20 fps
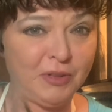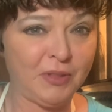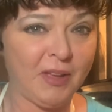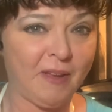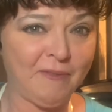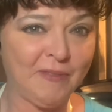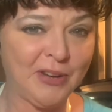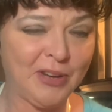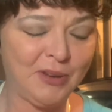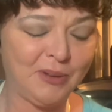that
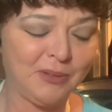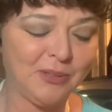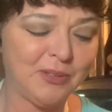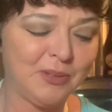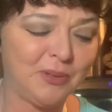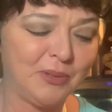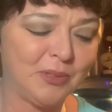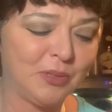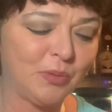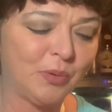video
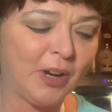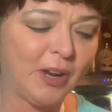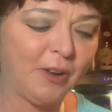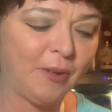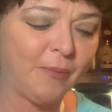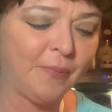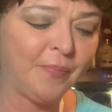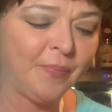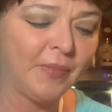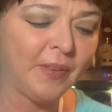soon as
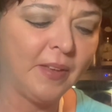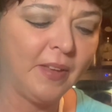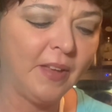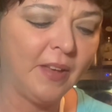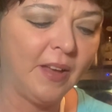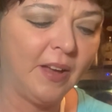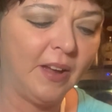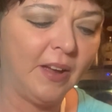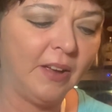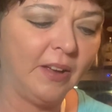well.
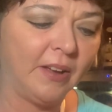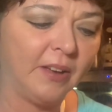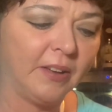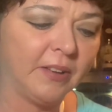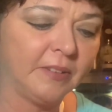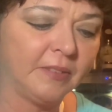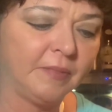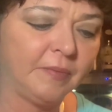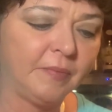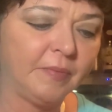
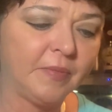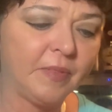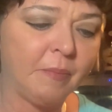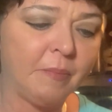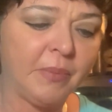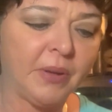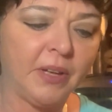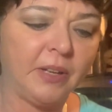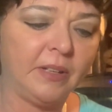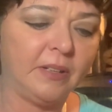
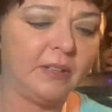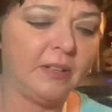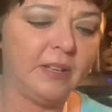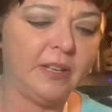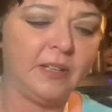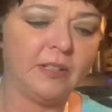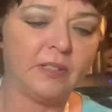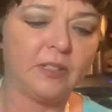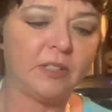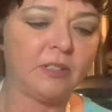But
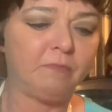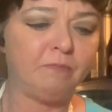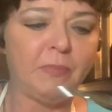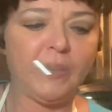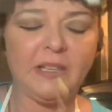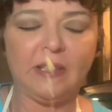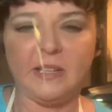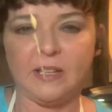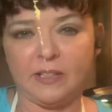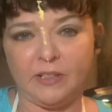it's
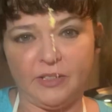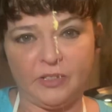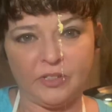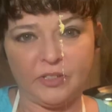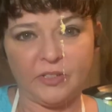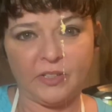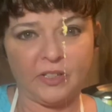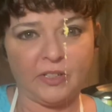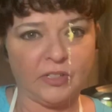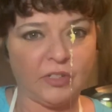basically
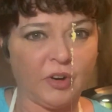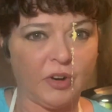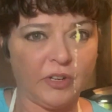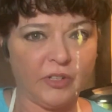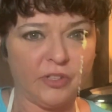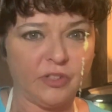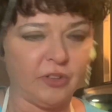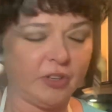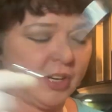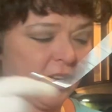just a guitar
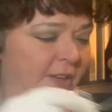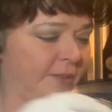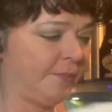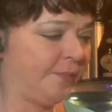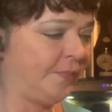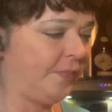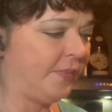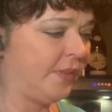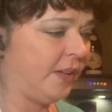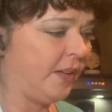string,
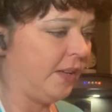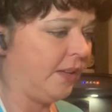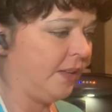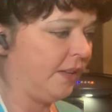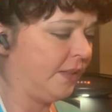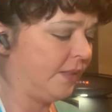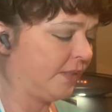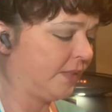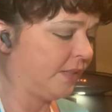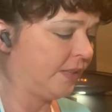
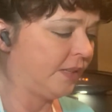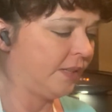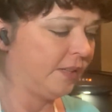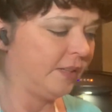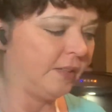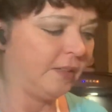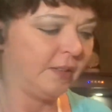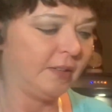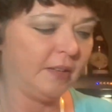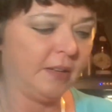and
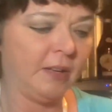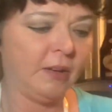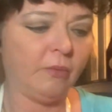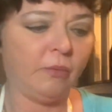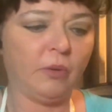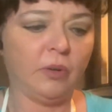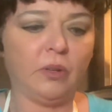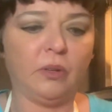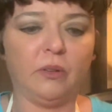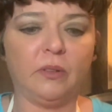it
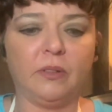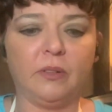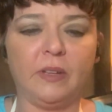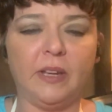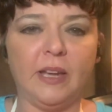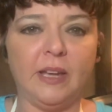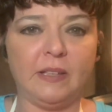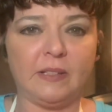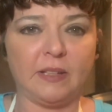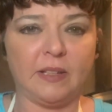will
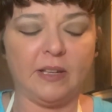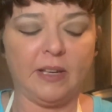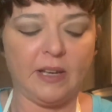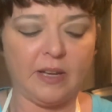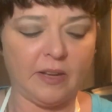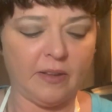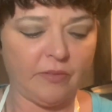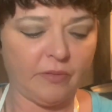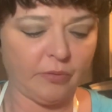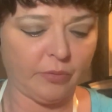easily
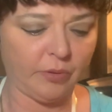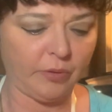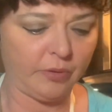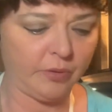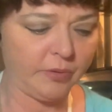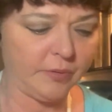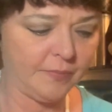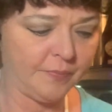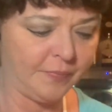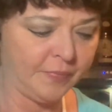cut through
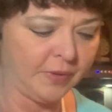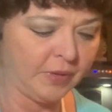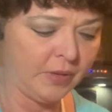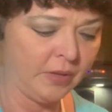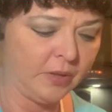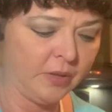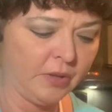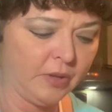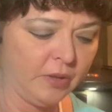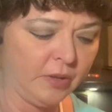
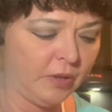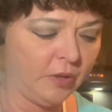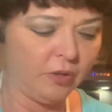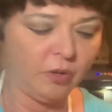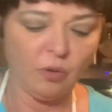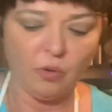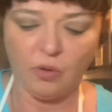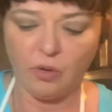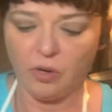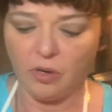
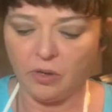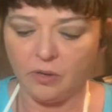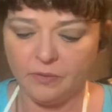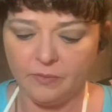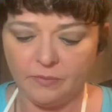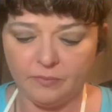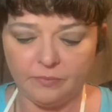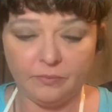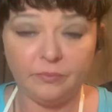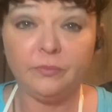your
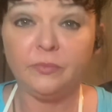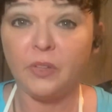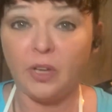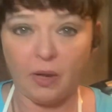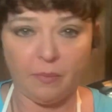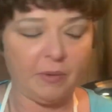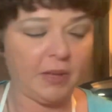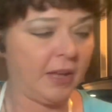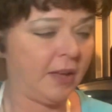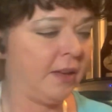
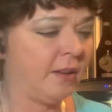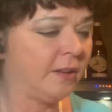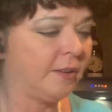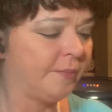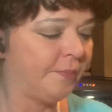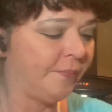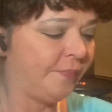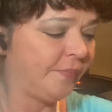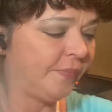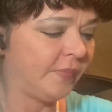cupcake.
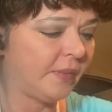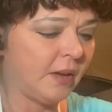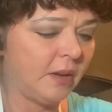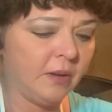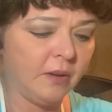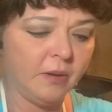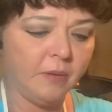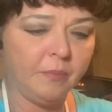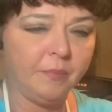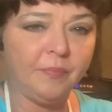
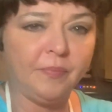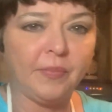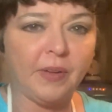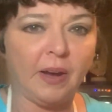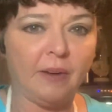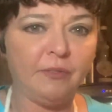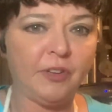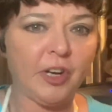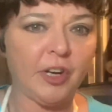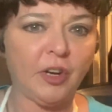
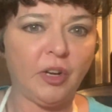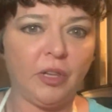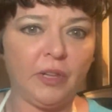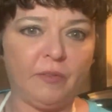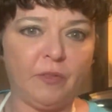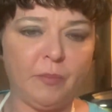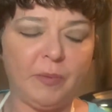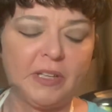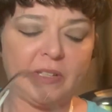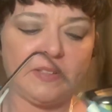I've done all of
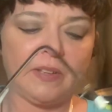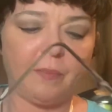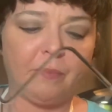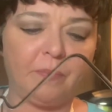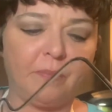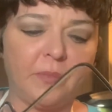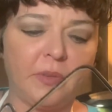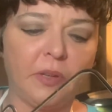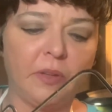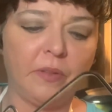them
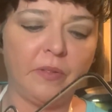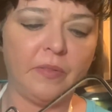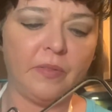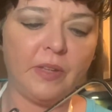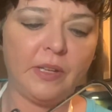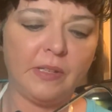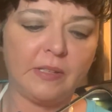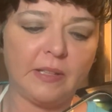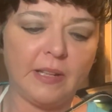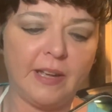except
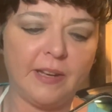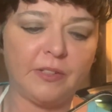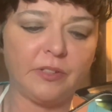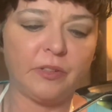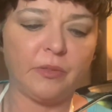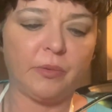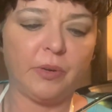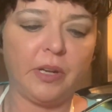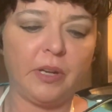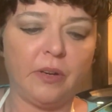these last
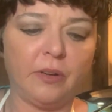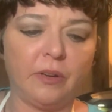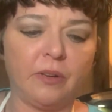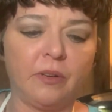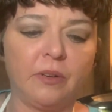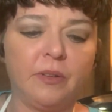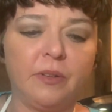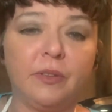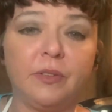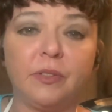three here
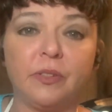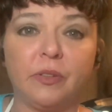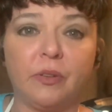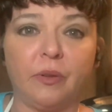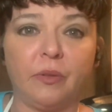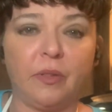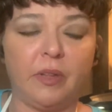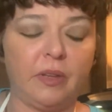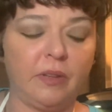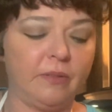so
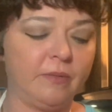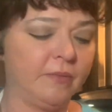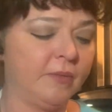that